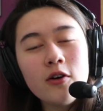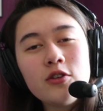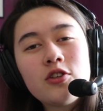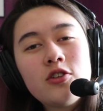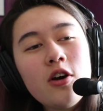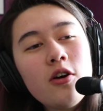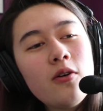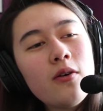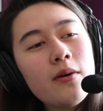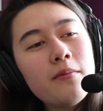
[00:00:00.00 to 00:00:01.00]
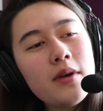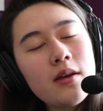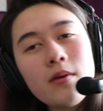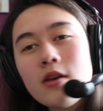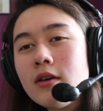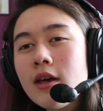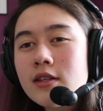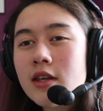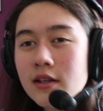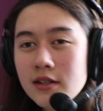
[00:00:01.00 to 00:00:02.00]
So, maybe you guys
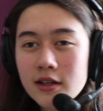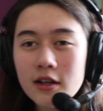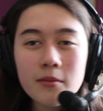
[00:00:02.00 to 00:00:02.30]
can tell,